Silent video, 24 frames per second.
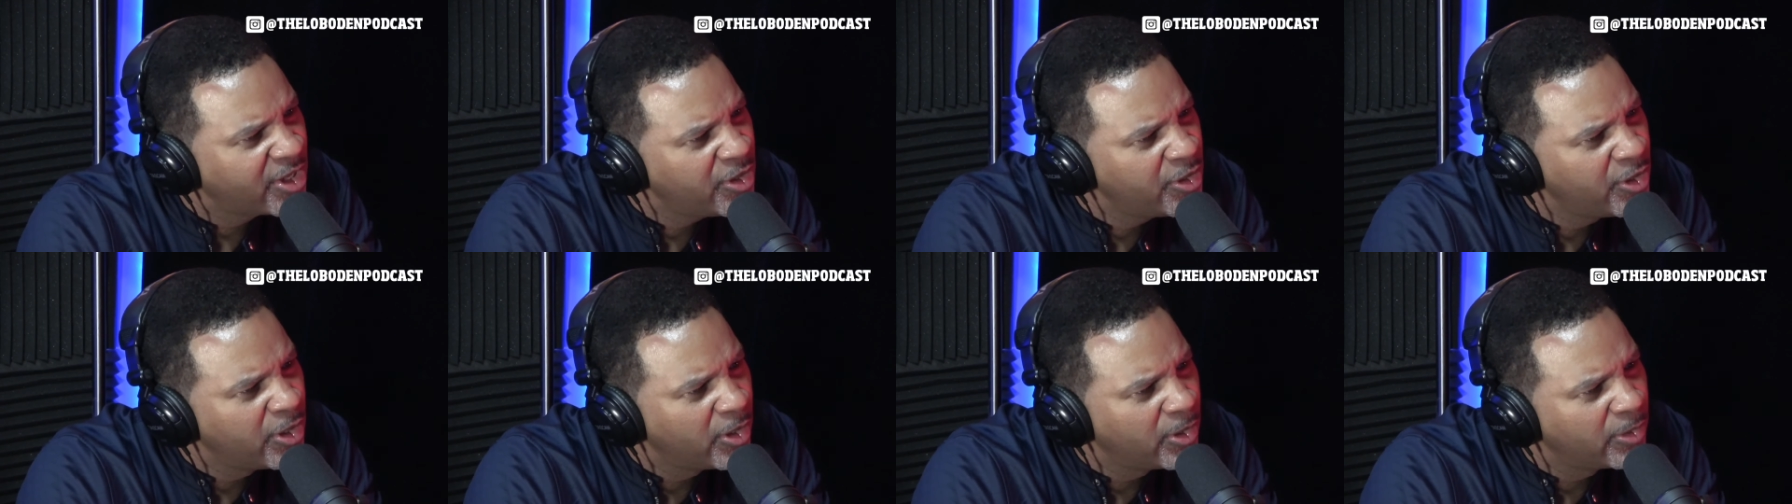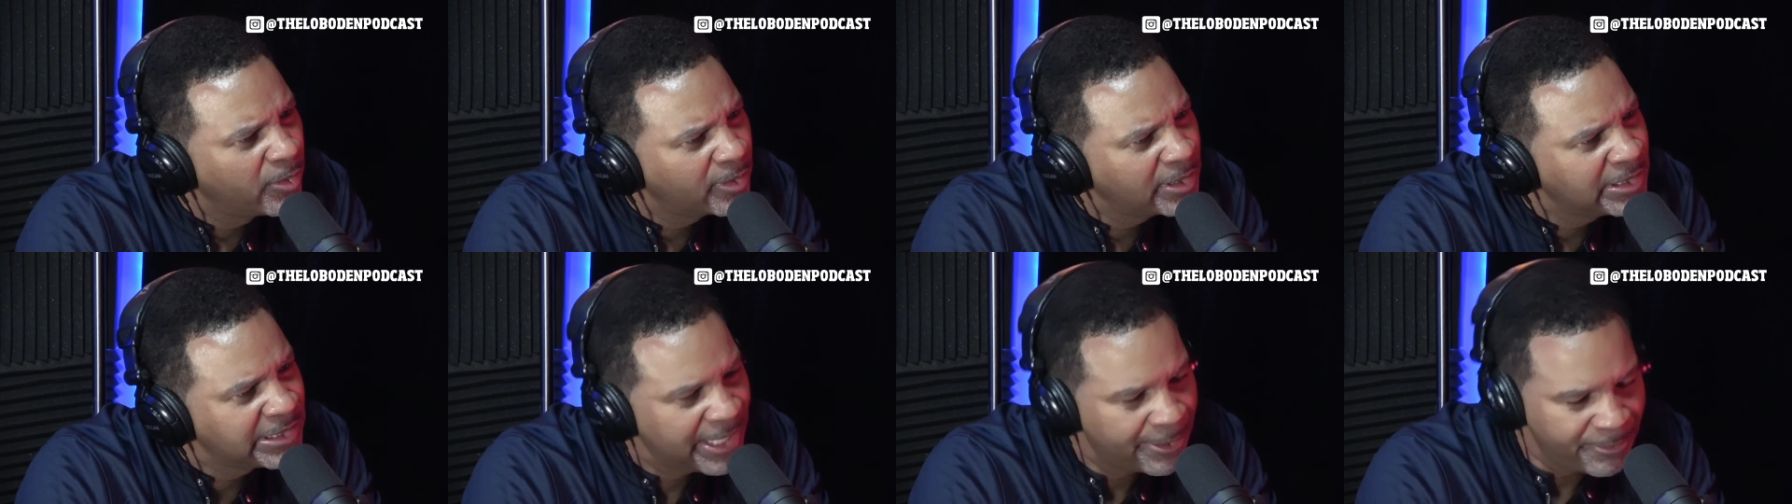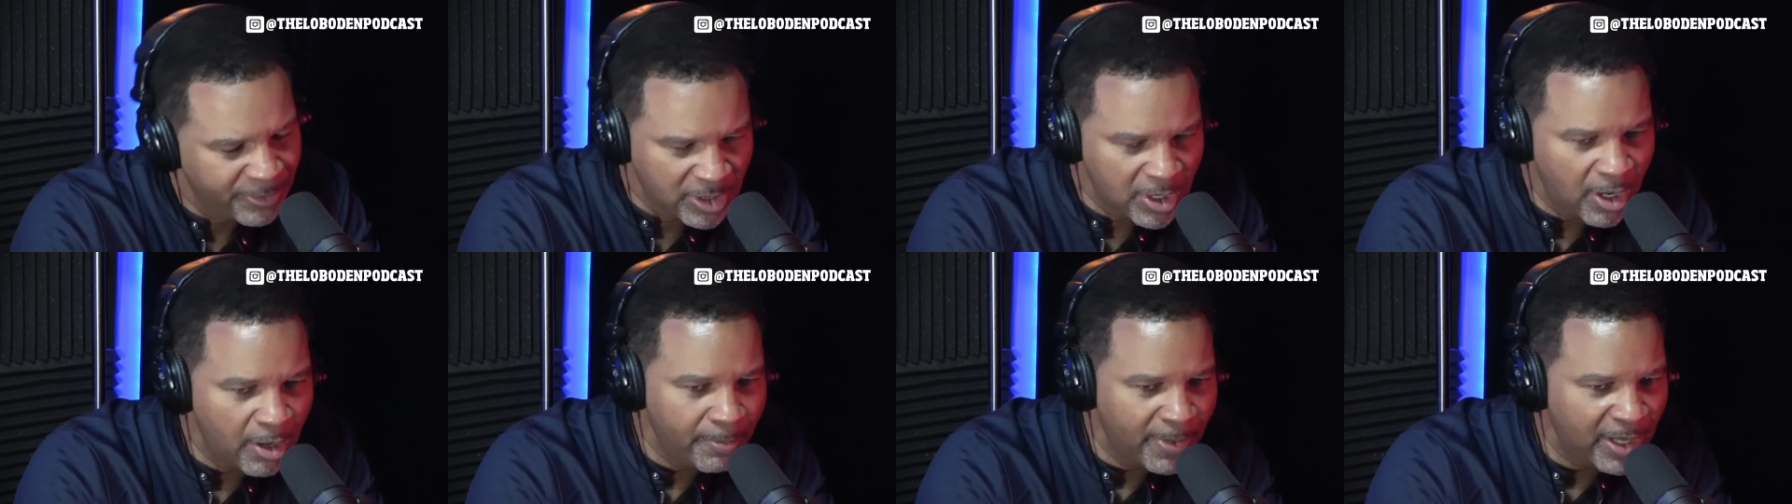You know, because they
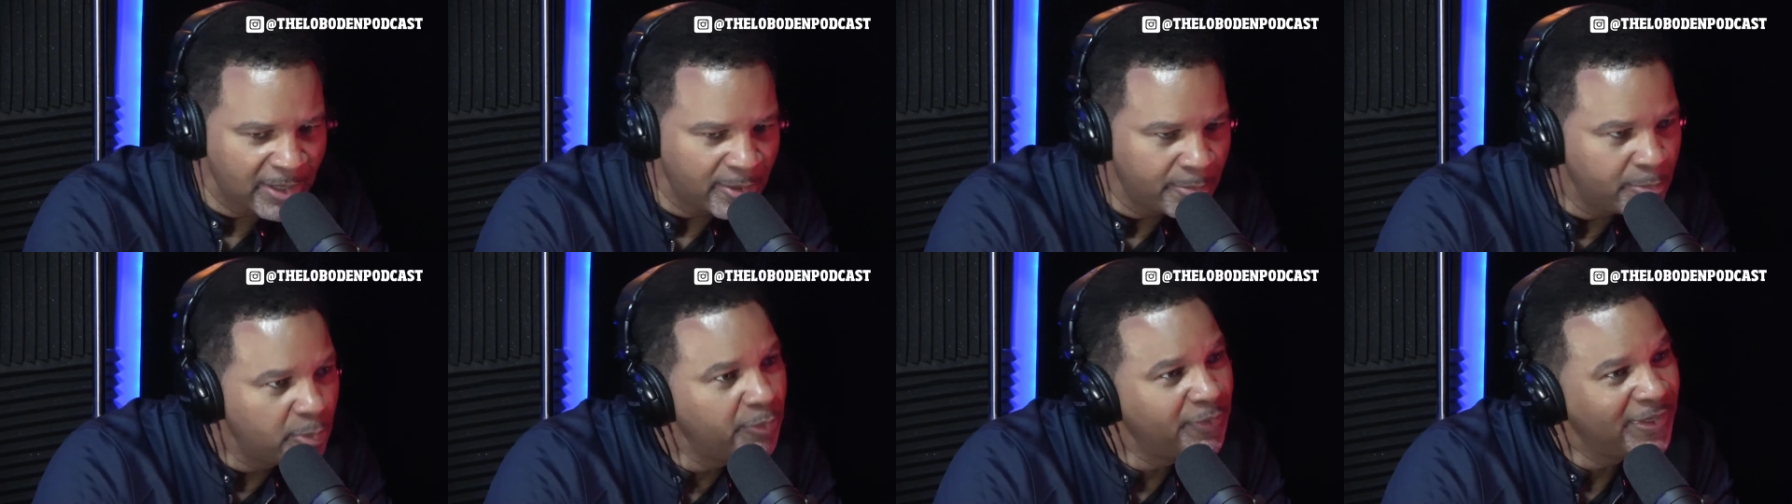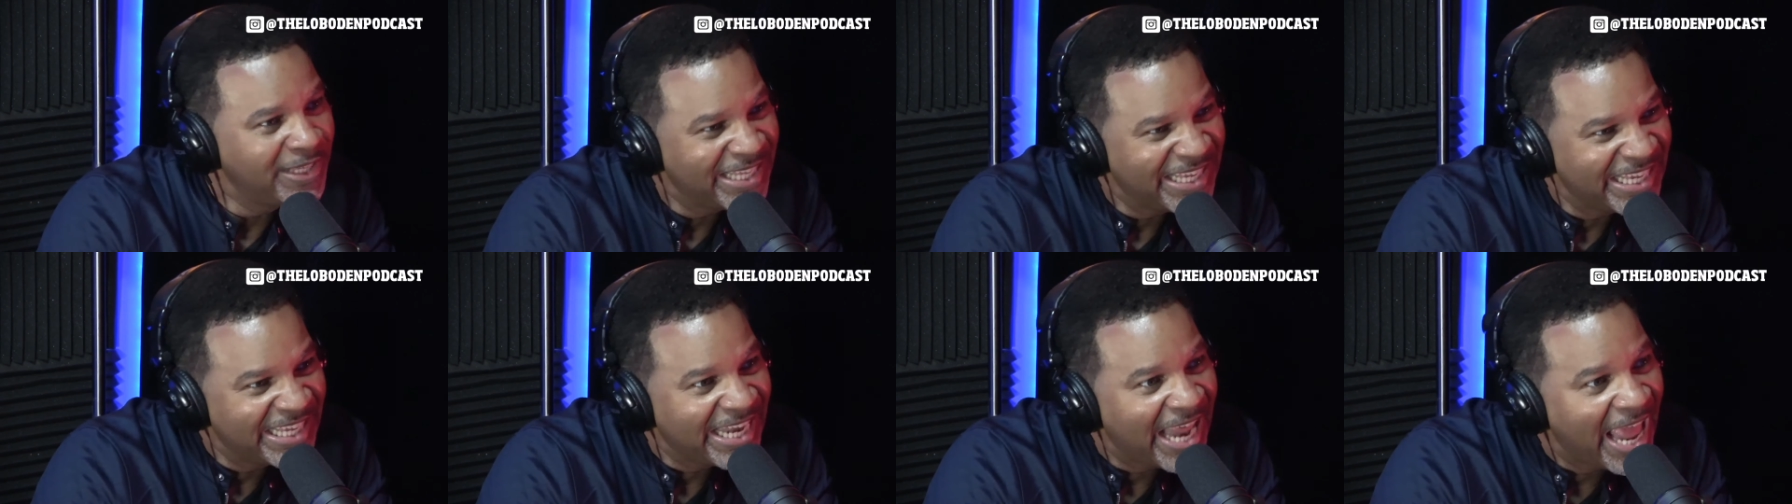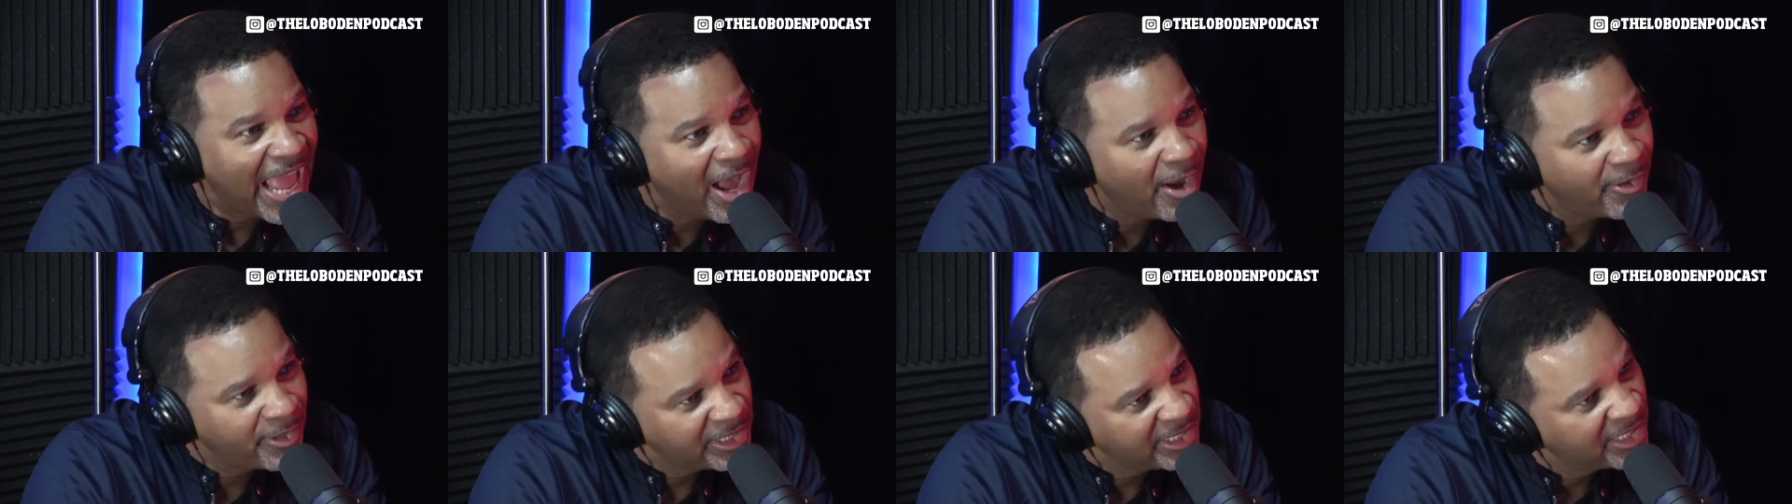was talking about the movie Get
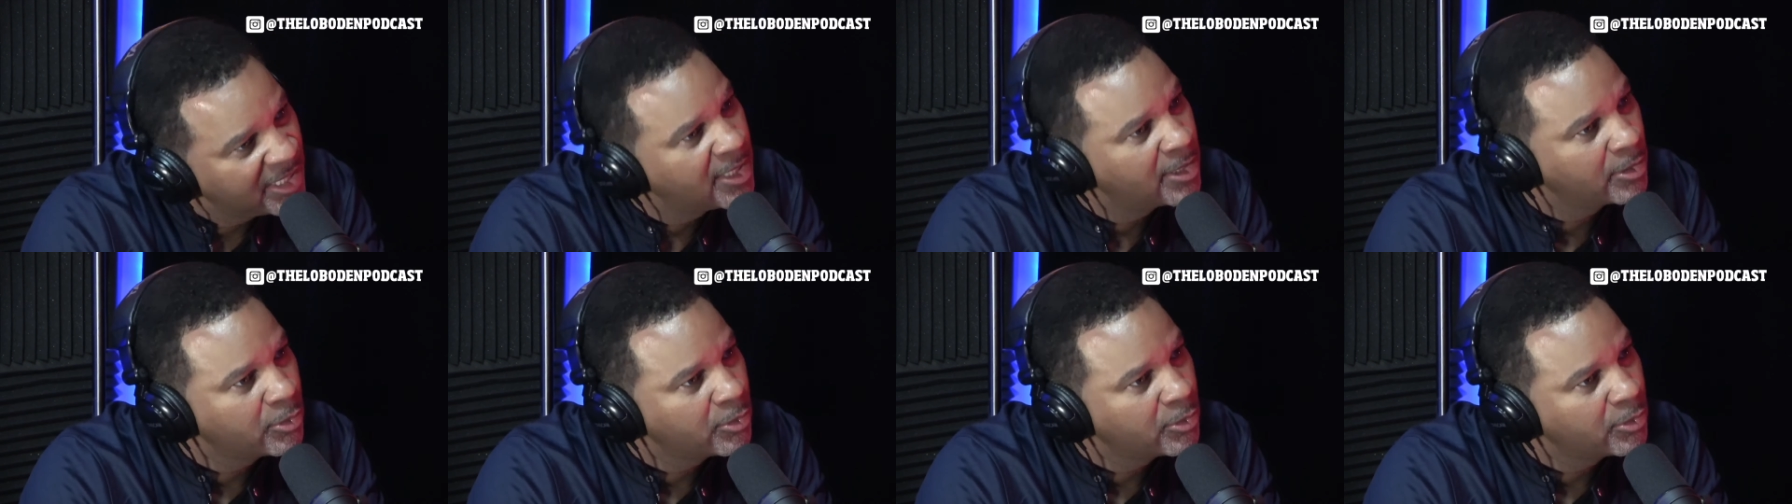Out and mm -hmm.